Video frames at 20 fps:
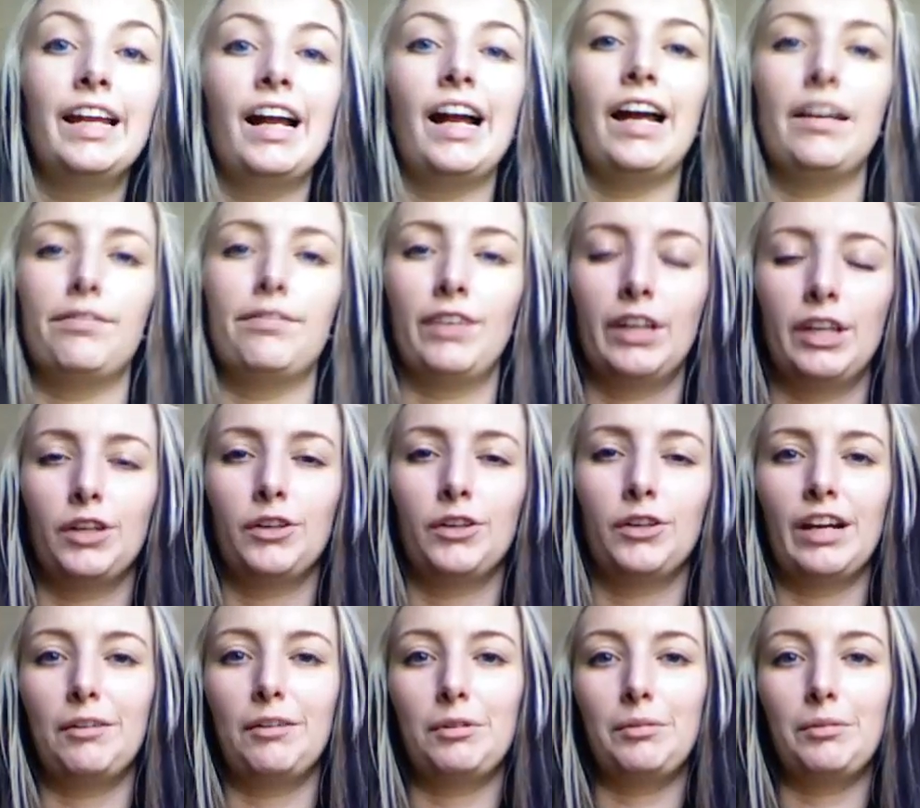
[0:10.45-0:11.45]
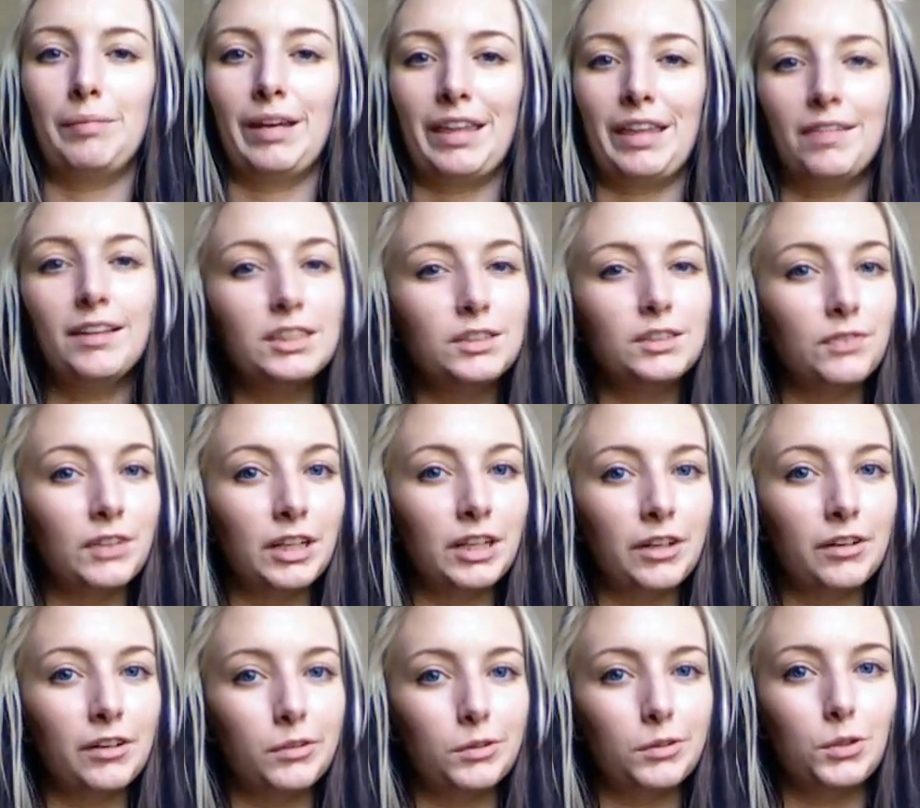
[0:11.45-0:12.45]
I figured I would make this
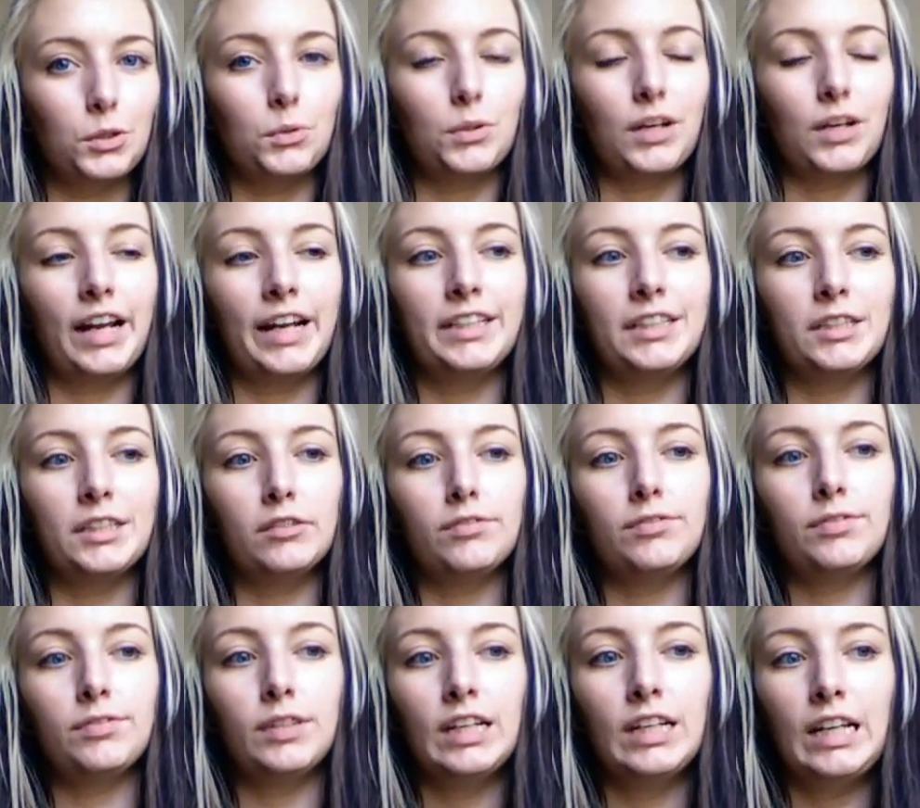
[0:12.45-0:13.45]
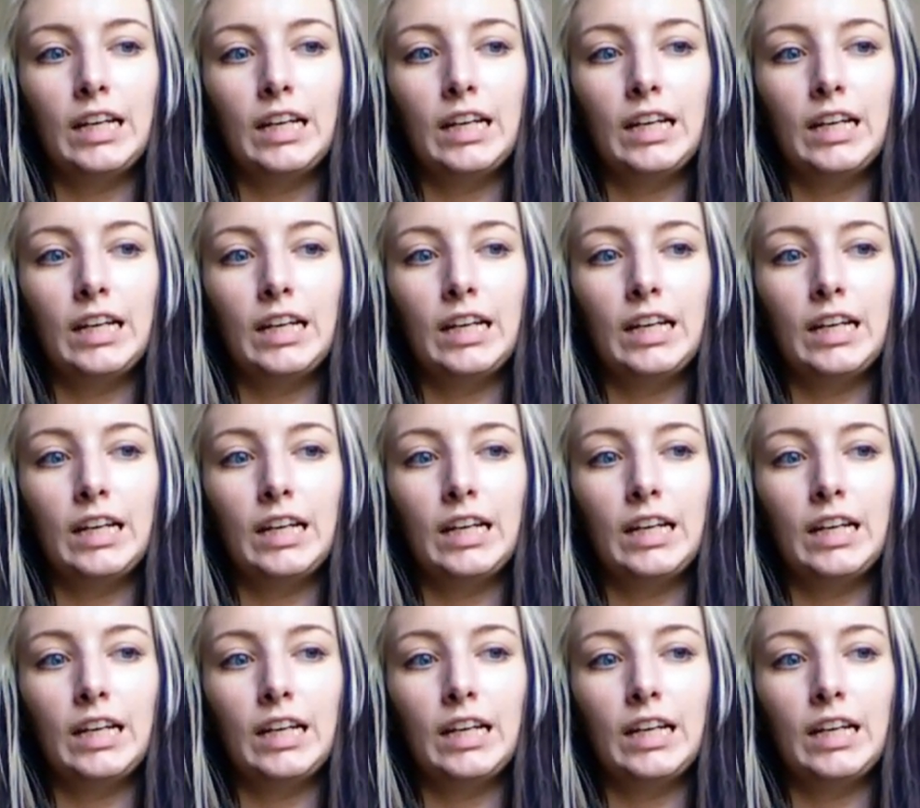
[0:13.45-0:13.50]
video to kind of